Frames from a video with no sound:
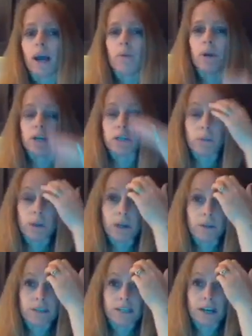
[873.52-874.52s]
I wanted to point
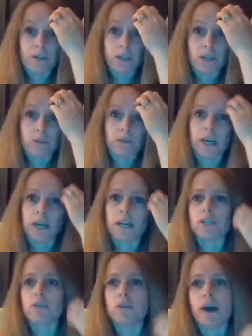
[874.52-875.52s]
all these out to you
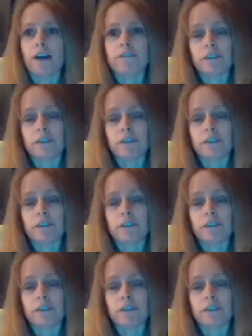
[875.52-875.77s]
because you'd have